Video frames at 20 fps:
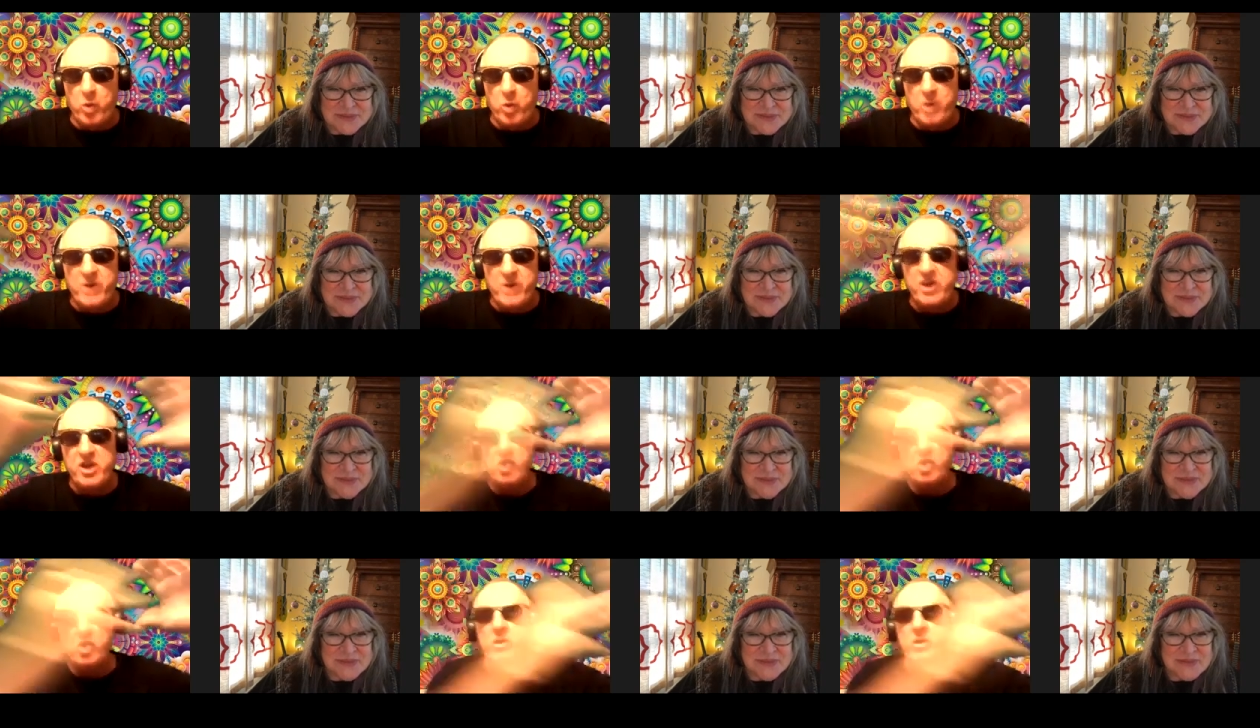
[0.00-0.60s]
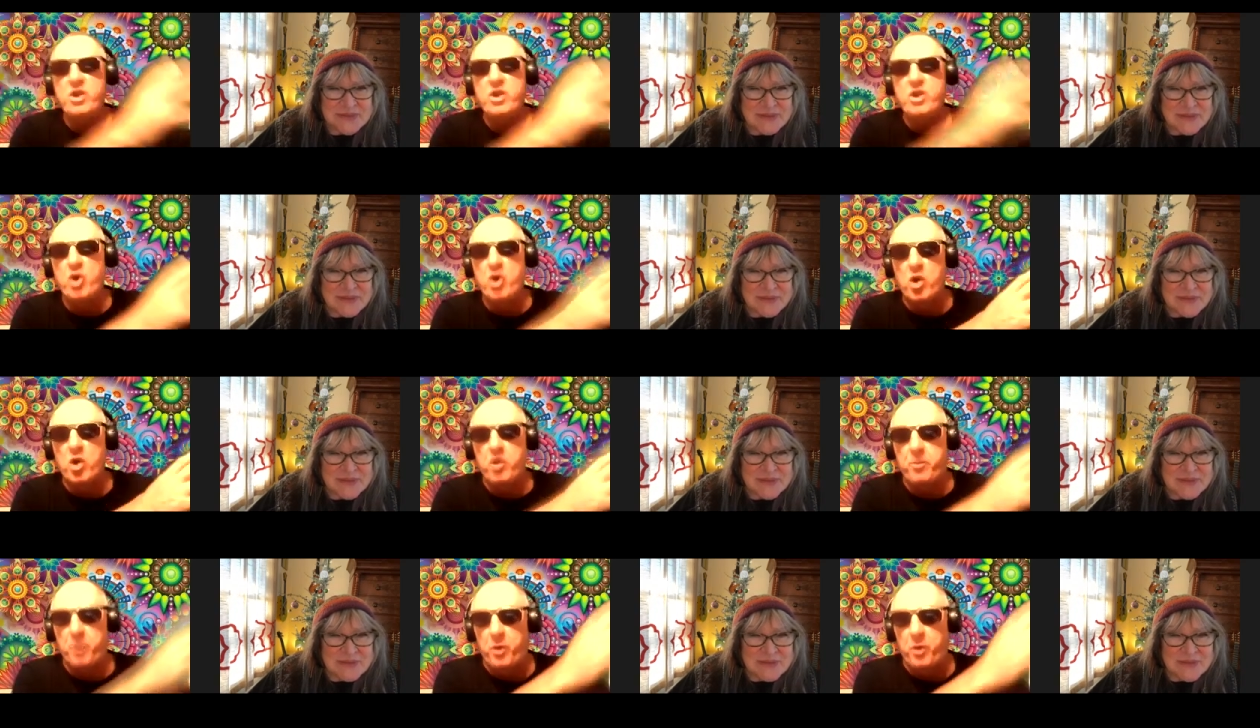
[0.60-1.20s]
Speaker 1: whether you're in
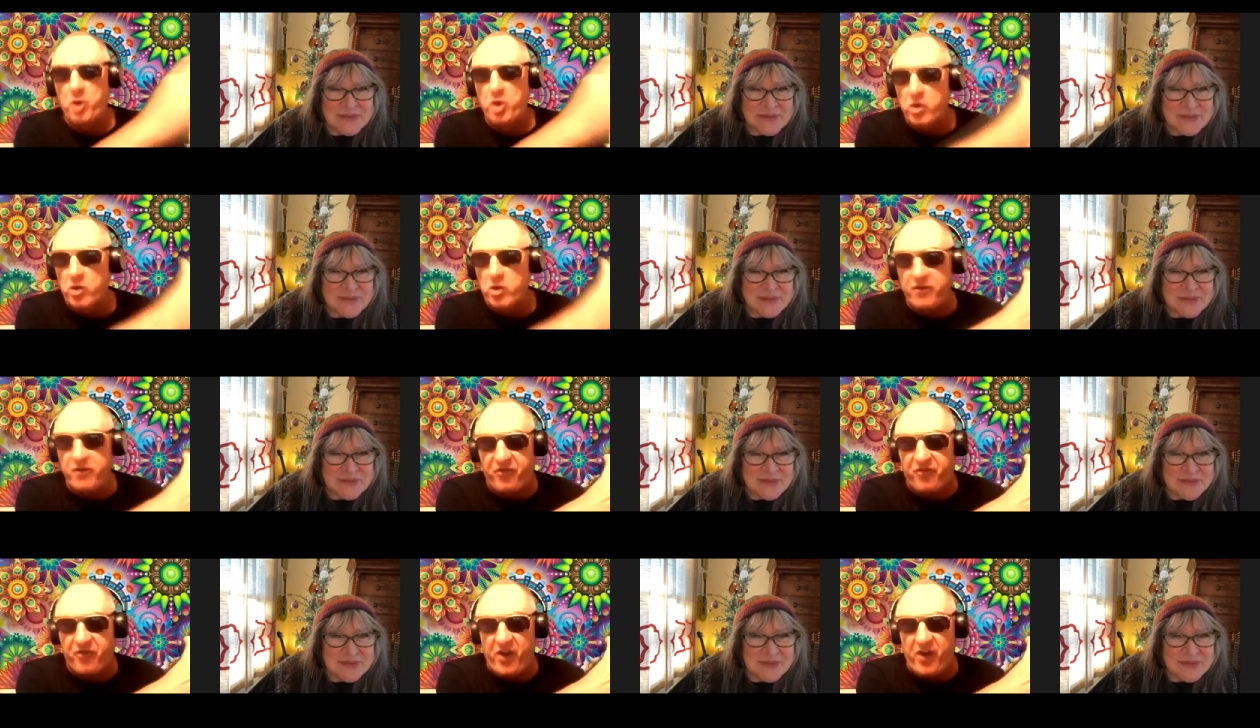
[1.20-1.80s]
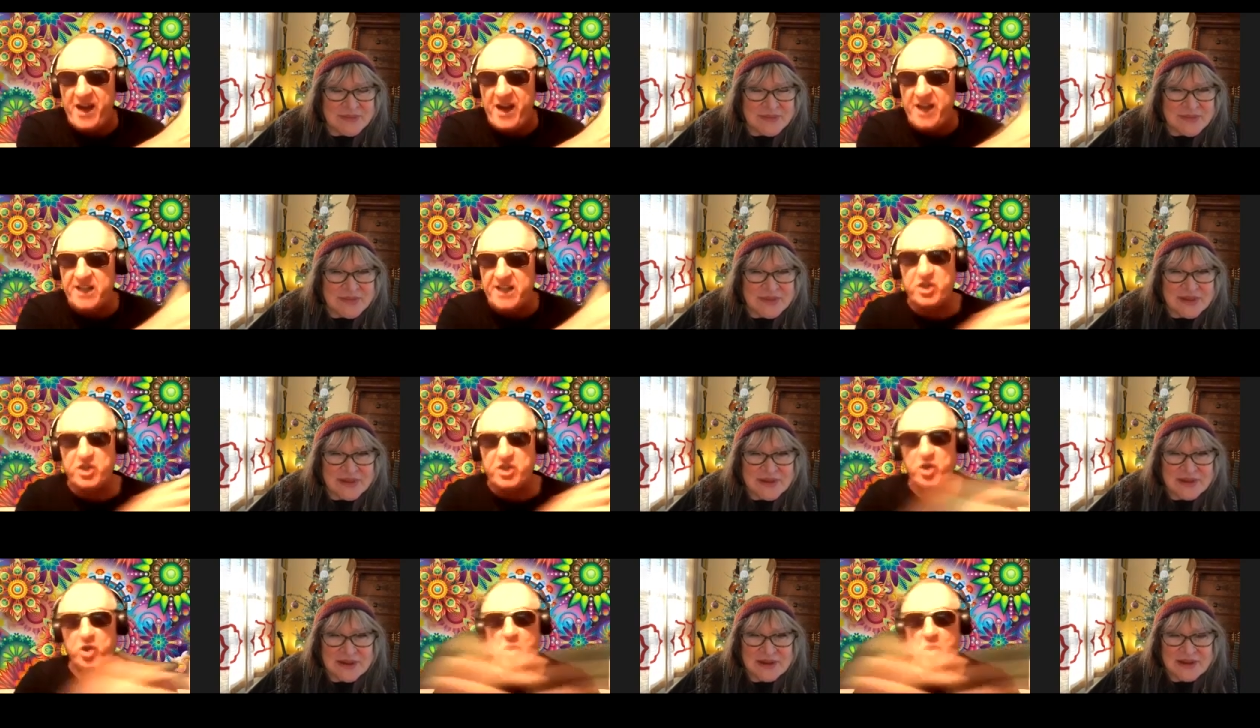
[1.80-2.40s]
Europe or you're in France
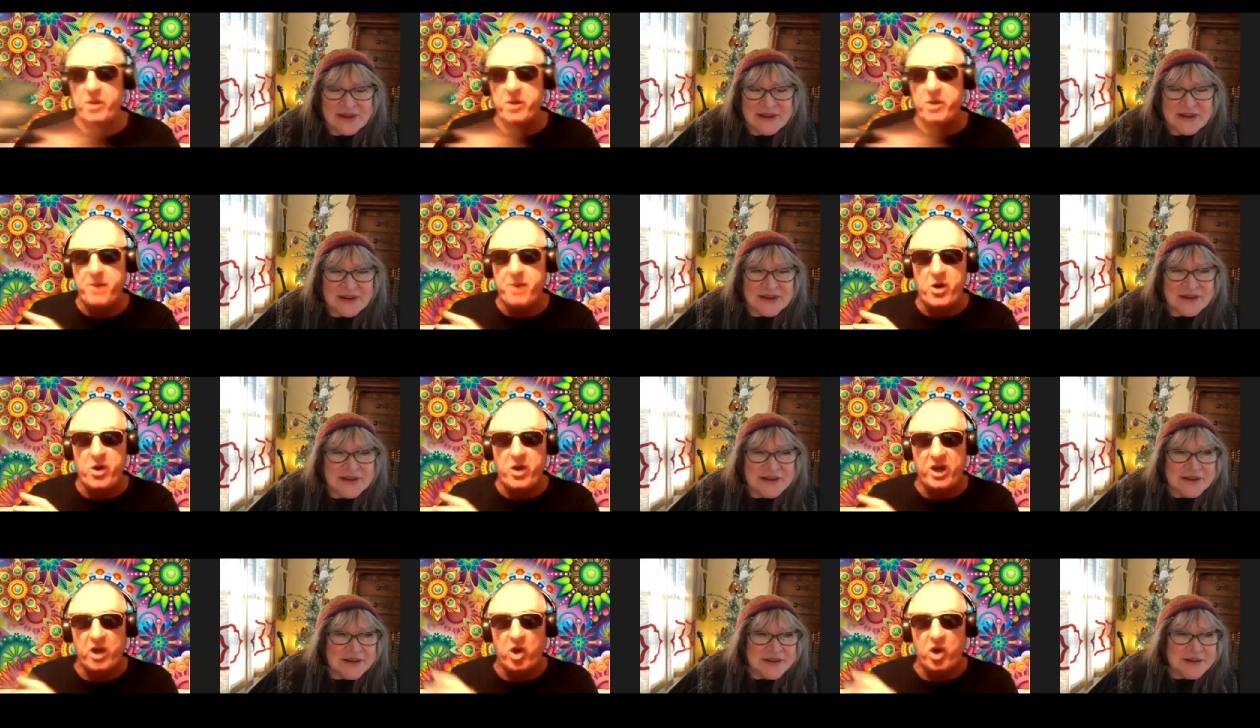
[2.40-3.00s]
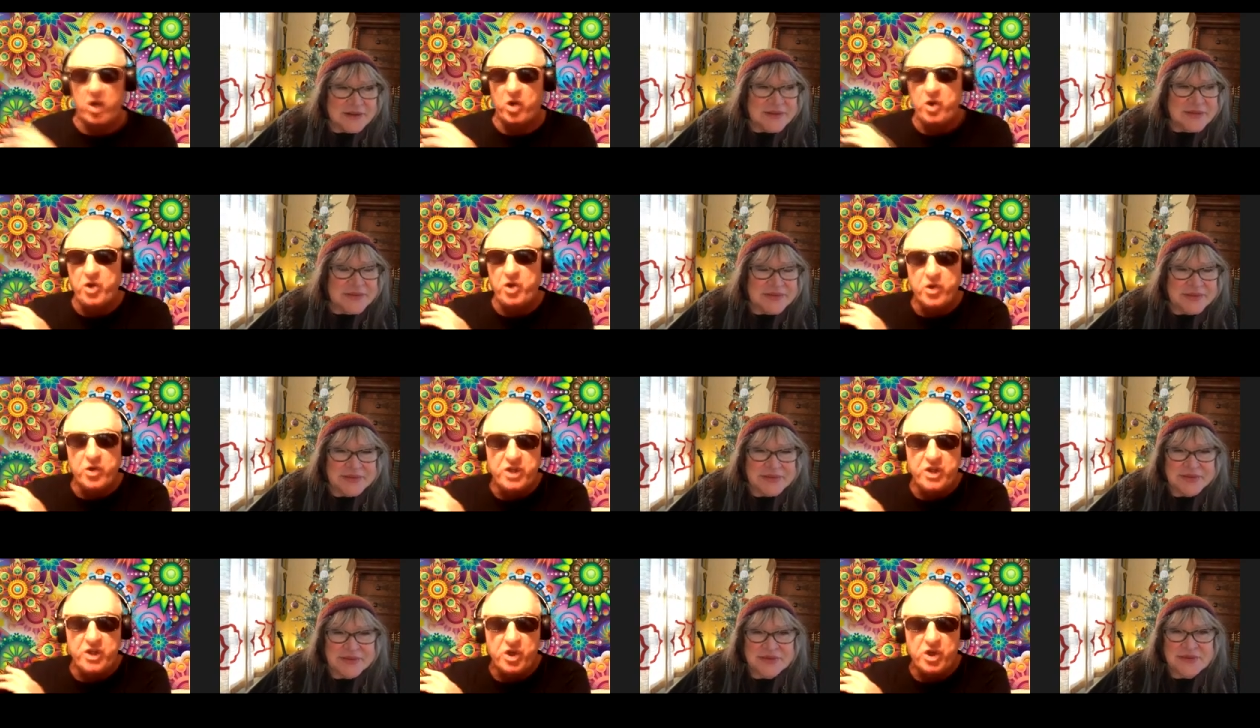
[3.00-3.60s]
or you're in America or you're
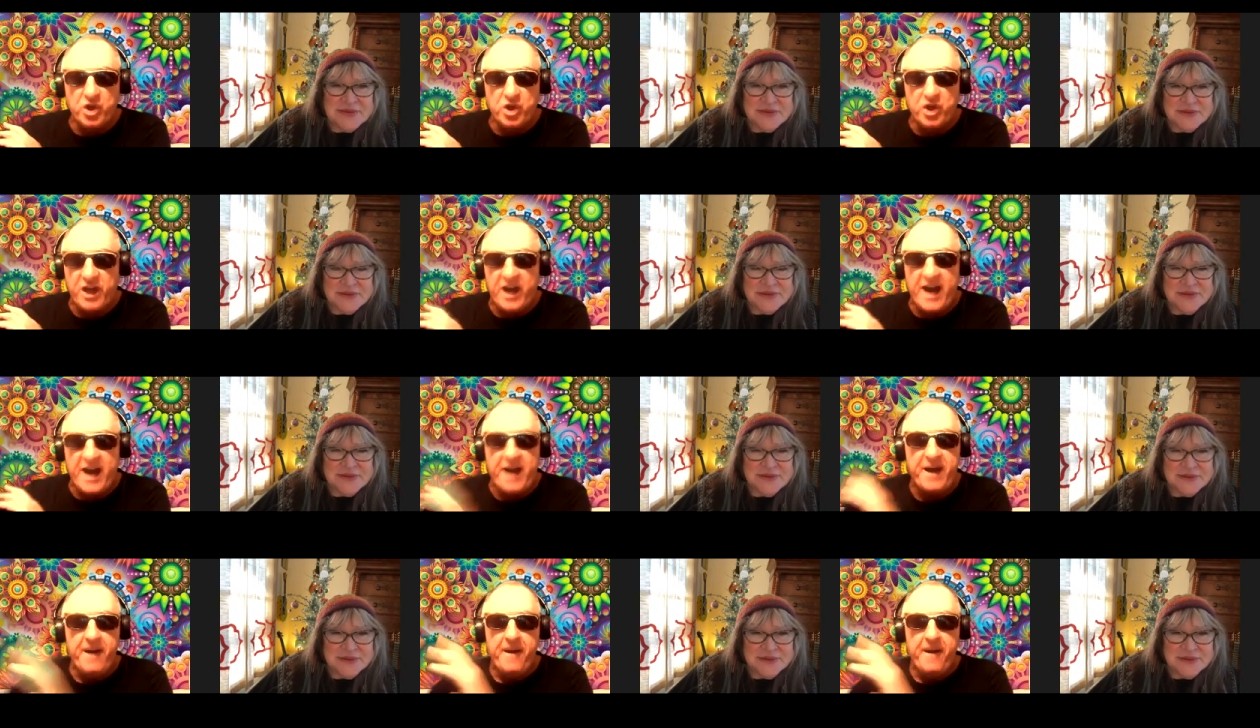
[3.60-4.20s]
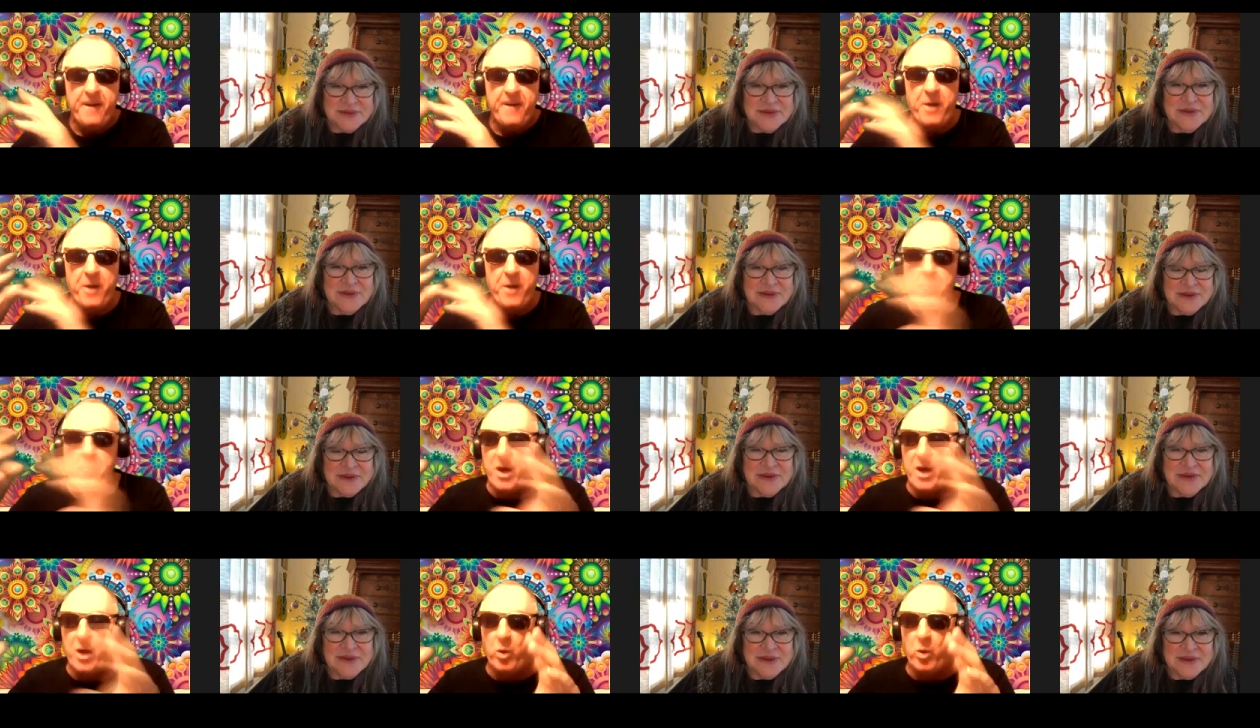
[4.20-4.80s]
in the UK, no
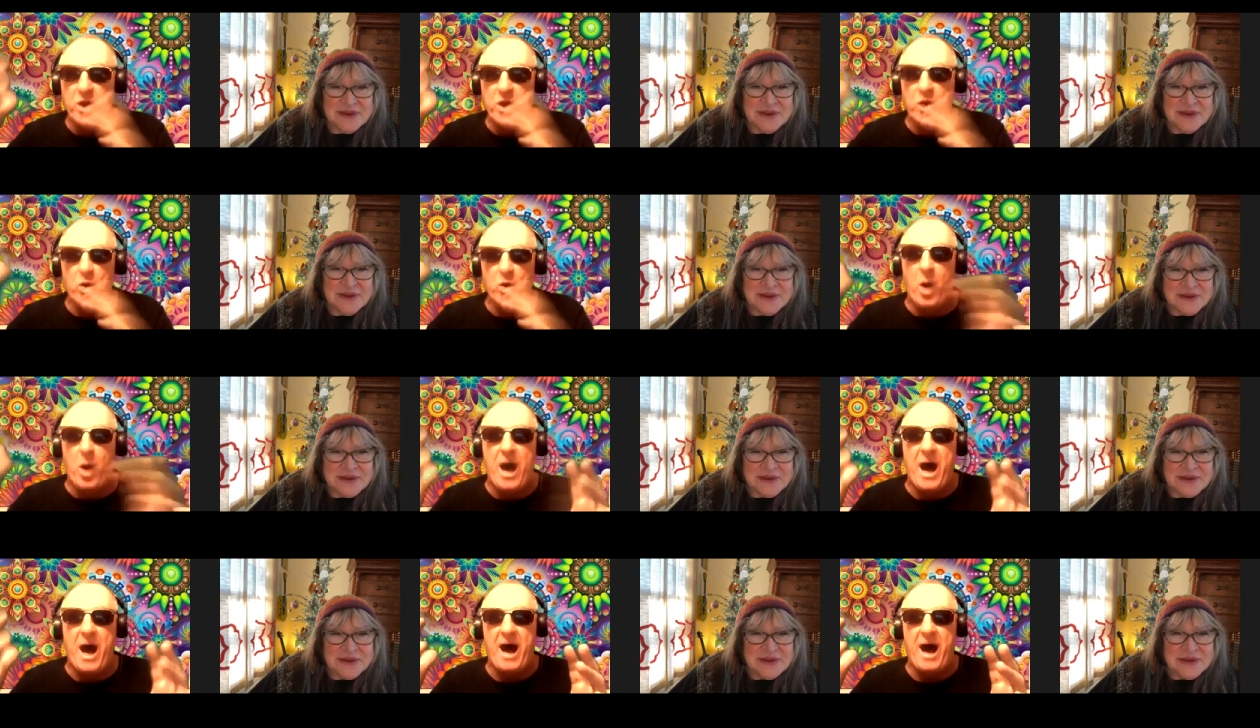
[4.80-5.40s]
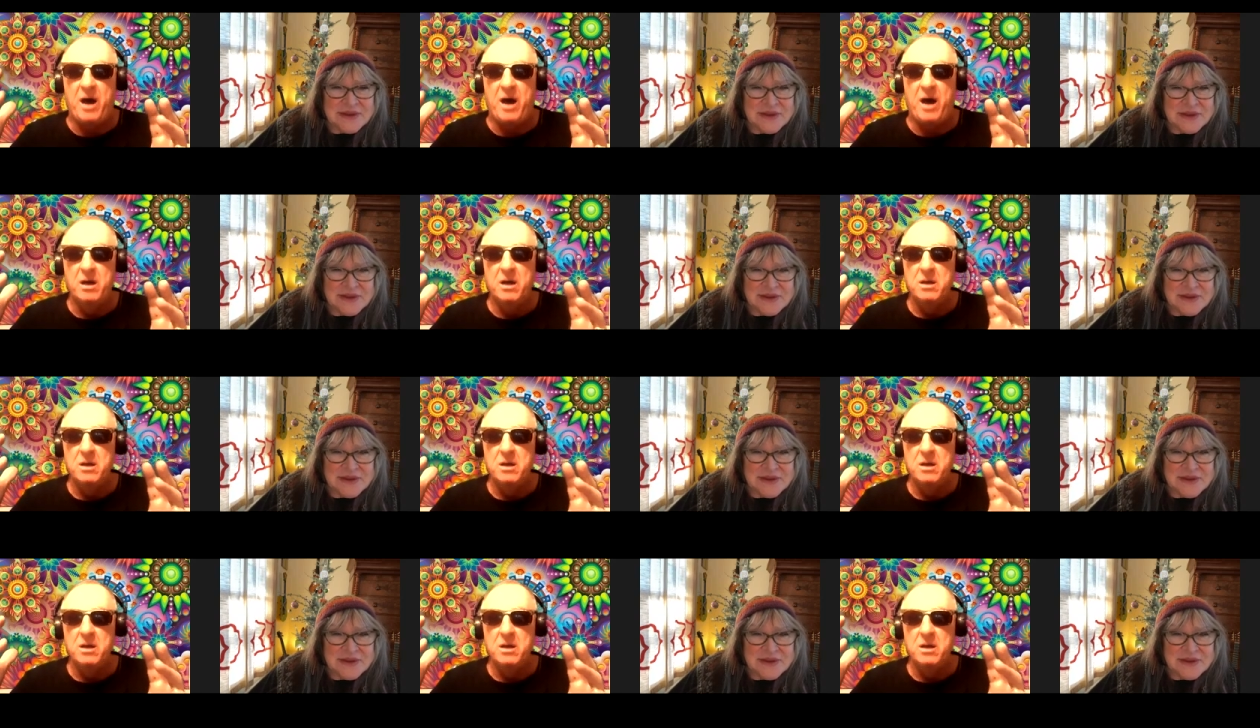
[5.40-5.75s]
matter where you are,